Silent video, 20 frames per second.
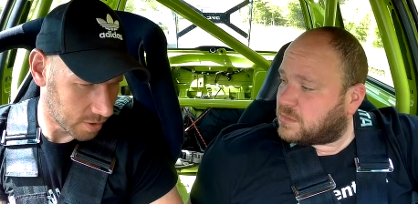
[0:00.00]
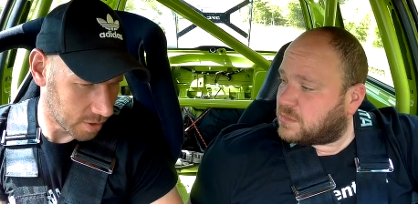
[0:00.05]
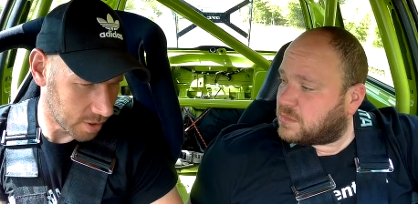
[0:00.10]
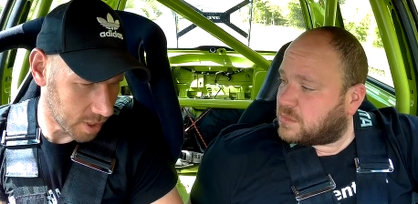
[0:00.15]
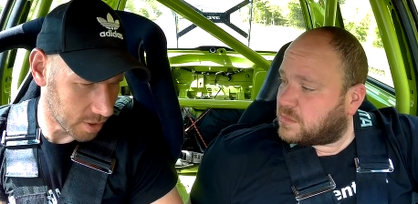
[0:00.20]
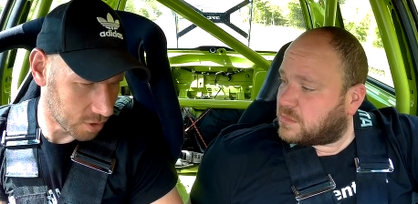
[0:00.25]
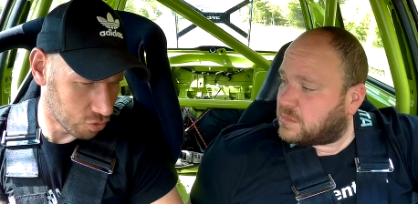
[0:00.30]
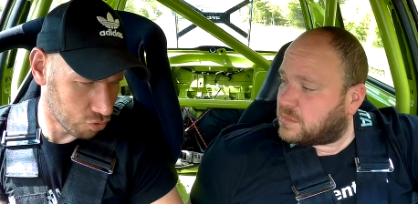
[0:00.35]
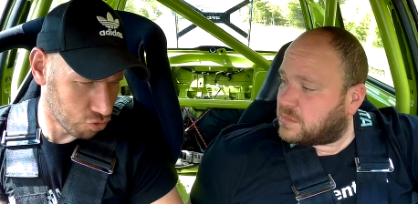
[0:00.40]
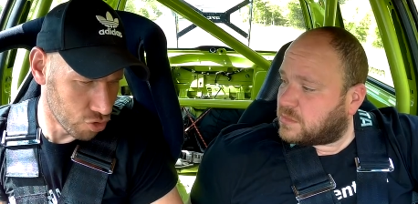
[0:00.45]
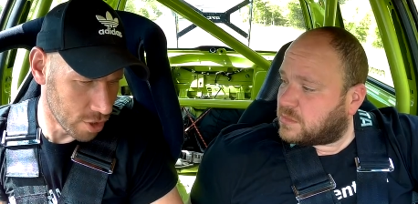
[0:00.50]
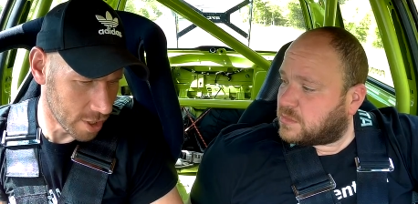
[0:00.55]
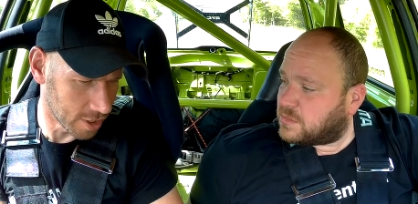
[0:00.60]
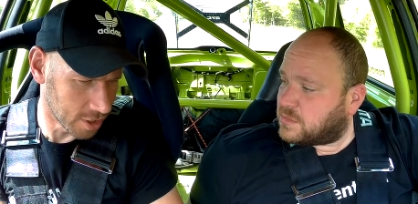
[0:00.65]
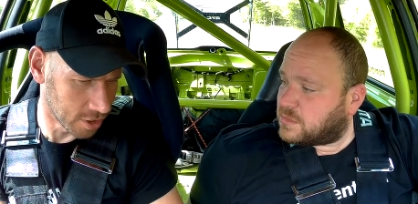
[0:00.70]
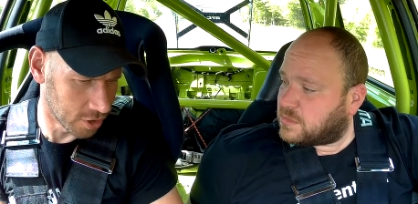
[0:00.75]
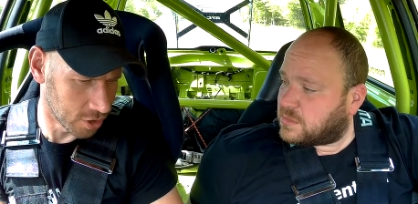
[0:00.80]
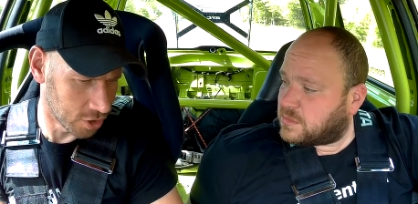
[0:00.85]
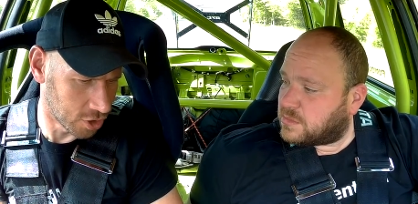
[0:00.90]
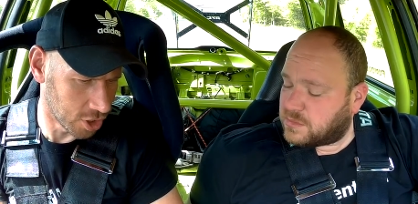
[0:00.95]
Speaker 1: so that's
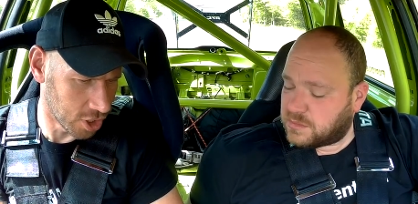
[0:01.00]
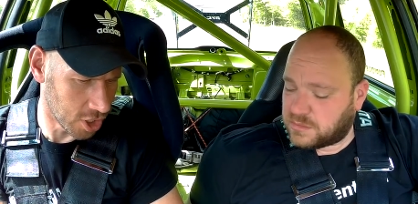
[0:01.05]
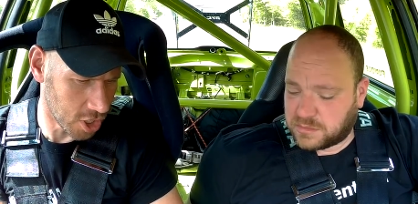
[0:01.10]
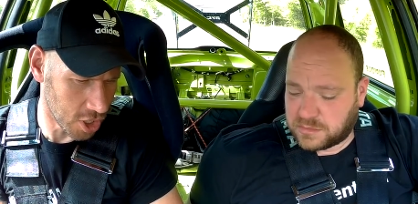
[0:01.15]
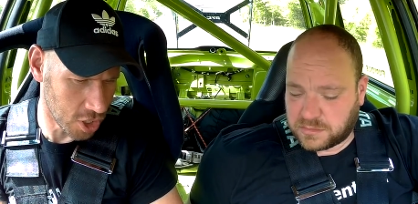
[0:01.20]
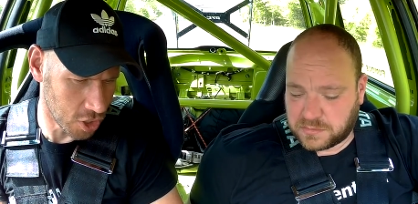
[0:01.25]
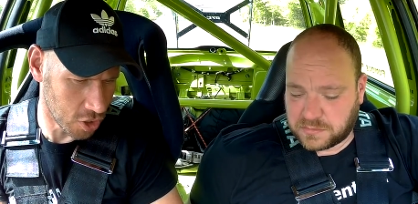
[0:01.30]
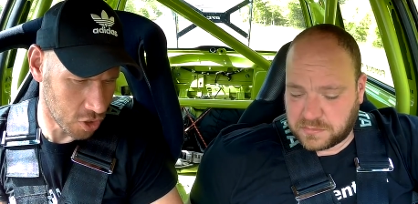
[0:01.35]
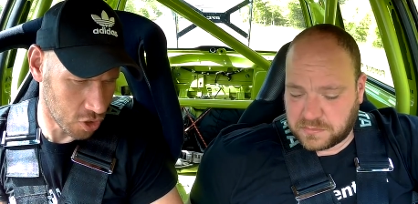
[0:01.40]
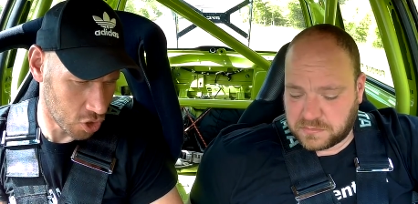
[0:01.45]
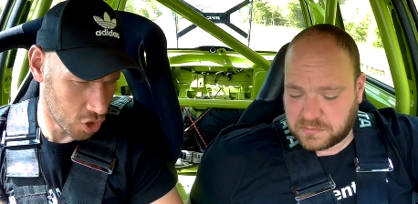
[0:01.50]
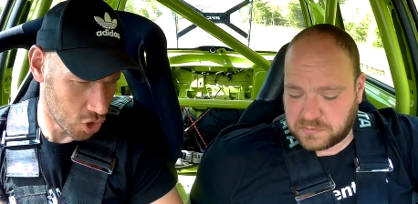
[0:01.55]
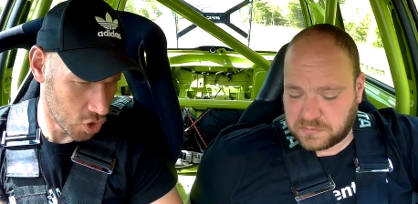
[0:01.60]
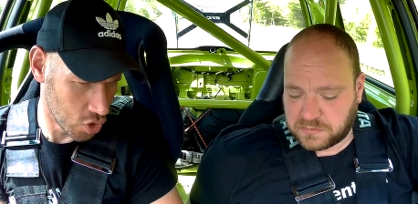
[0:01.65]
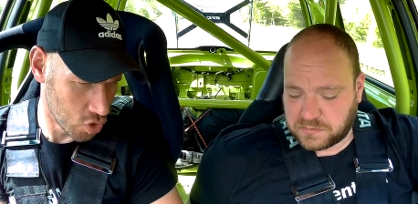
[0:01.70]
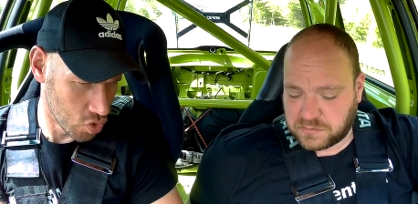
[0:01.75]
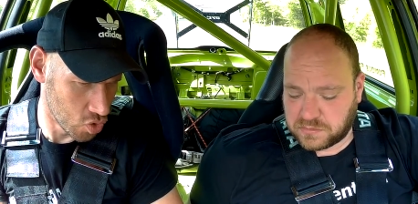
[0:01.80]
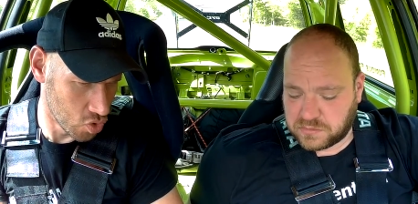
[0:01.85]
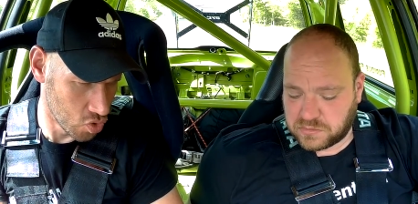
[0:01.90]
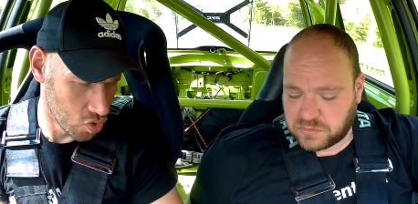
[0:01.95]
written to the E C
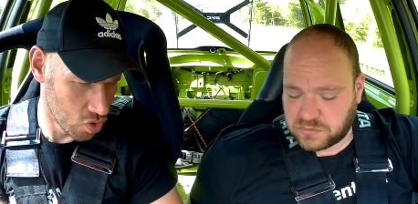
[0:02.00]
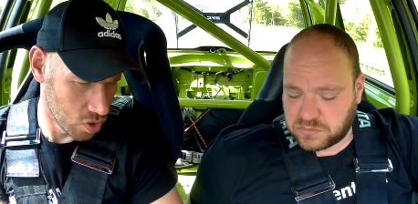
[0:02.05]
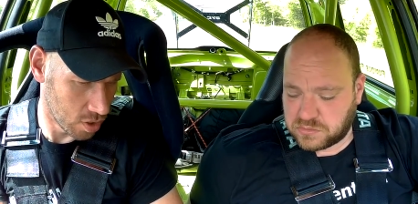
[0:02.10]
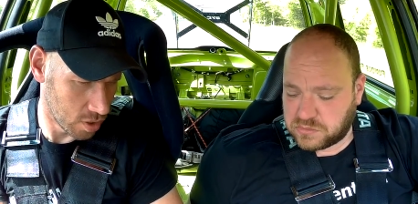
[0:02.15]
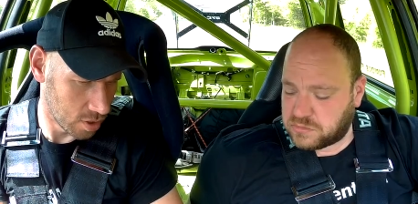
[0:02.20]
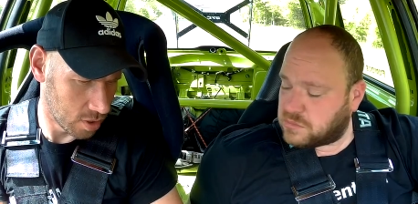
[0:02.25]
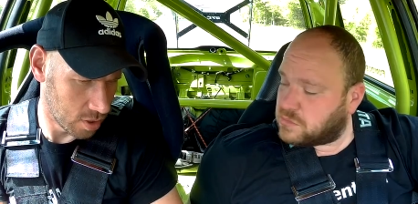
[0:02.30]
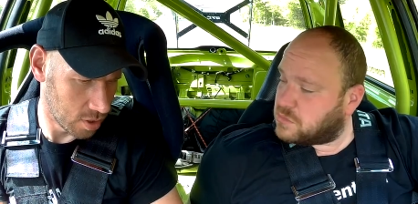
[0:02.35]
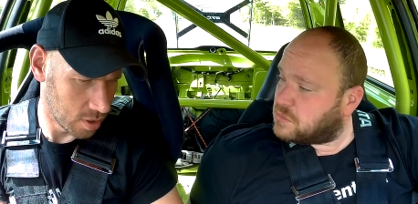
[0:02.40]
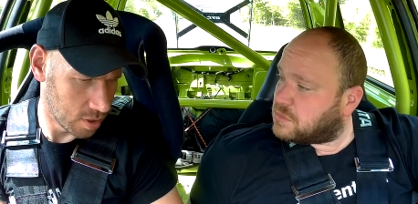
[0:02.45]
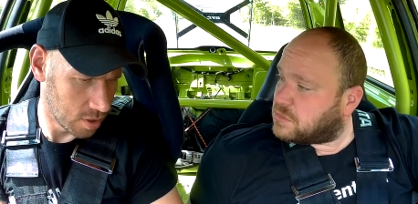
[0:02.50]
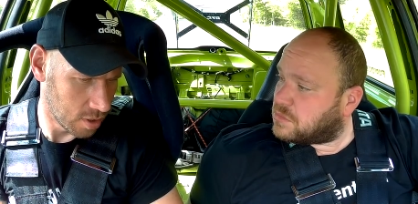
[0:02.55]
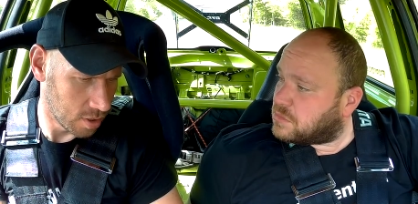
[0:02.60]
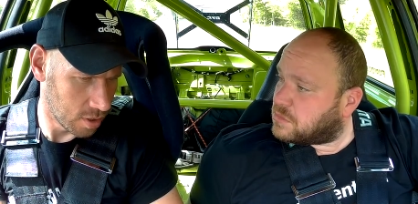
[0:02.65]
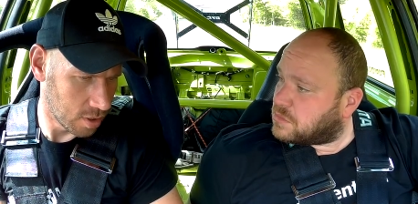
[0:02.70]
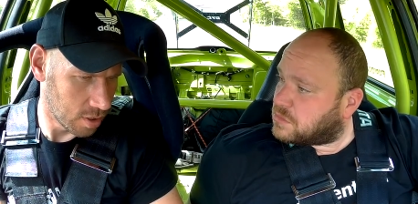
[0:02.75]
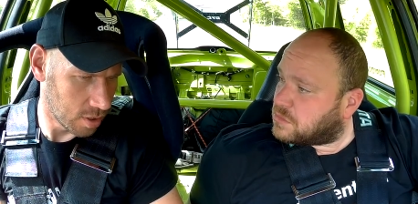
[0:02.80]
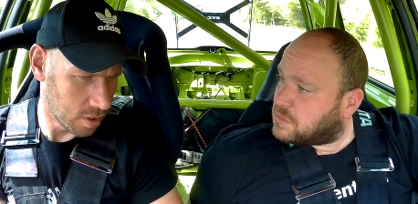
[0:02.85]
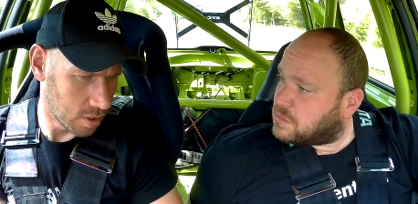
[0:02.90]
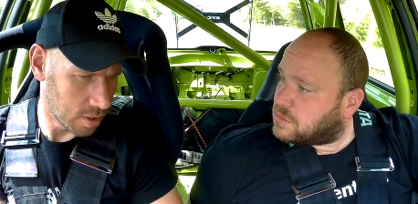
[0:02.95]
U.
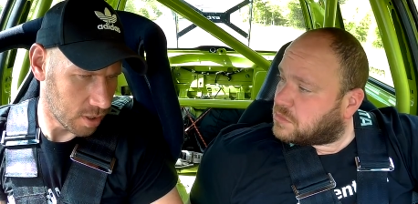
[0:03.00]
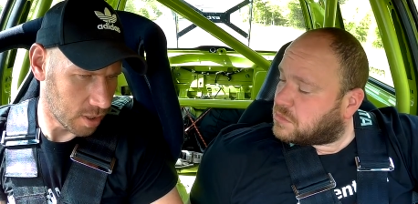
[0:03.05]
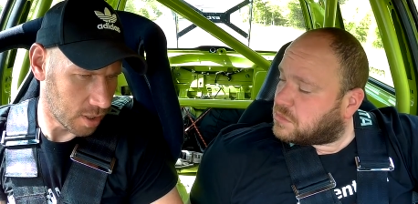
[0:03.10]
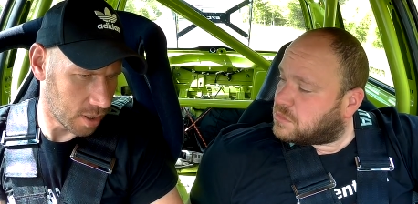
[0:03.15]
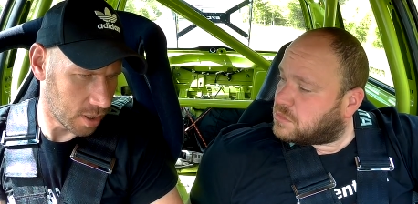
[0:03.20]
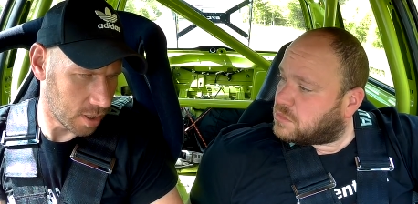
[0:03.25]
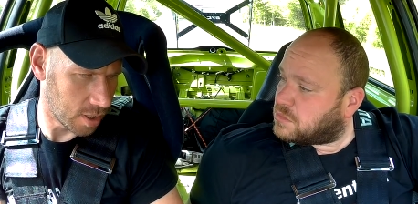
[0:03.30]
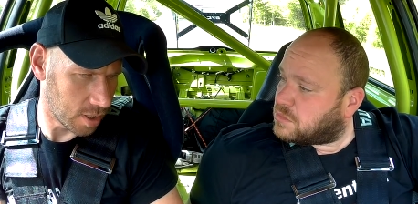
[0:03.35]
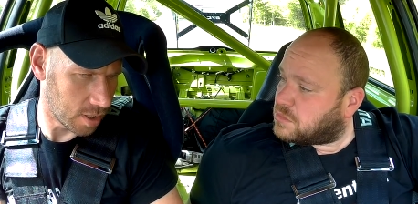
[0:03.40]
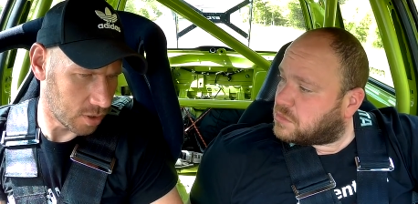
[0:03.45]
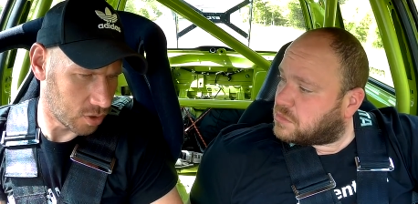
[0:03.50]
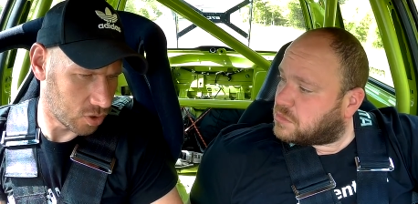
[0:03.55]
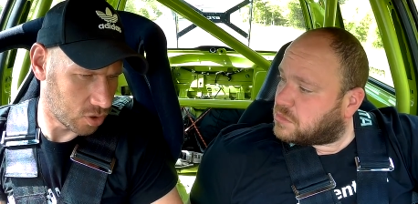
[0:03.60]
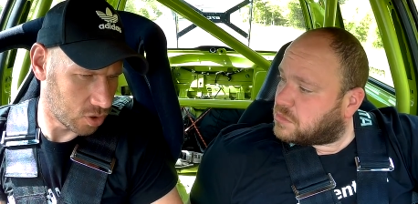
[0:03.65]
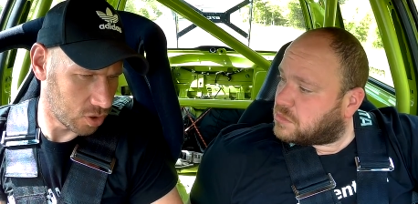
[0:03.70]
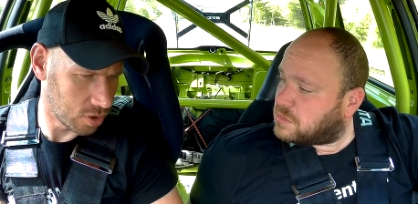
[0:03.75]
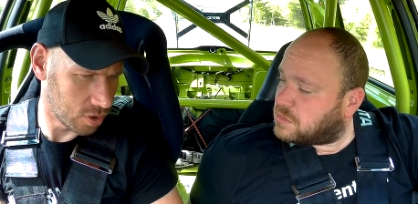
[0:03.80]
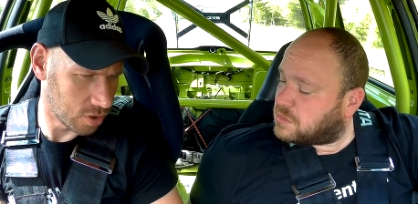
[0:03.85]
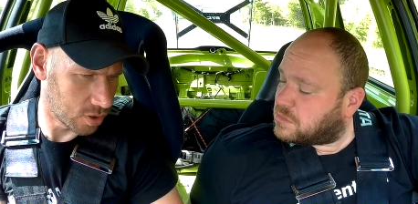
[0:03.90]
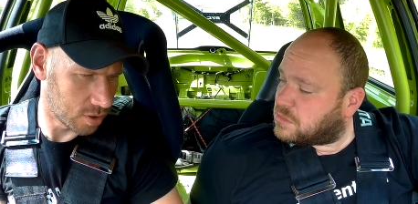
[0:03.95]
Uh, I'll
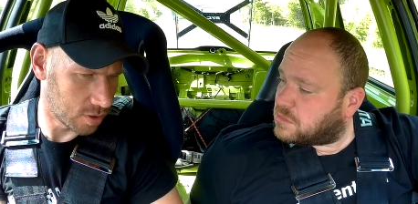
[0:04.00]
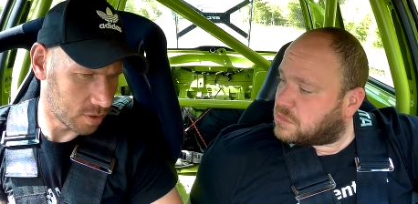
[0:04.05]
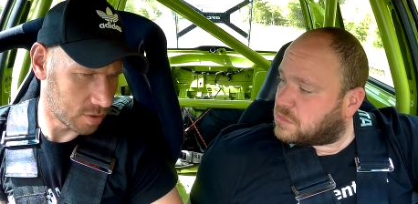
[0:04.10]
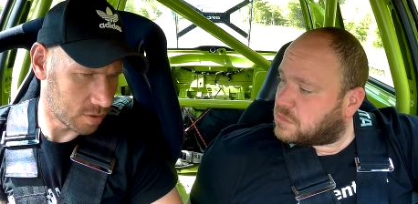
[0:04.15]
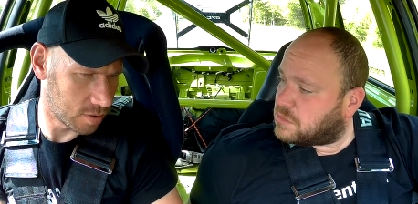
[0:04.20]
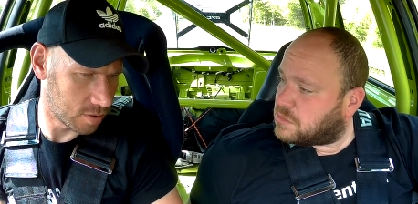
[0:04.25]
just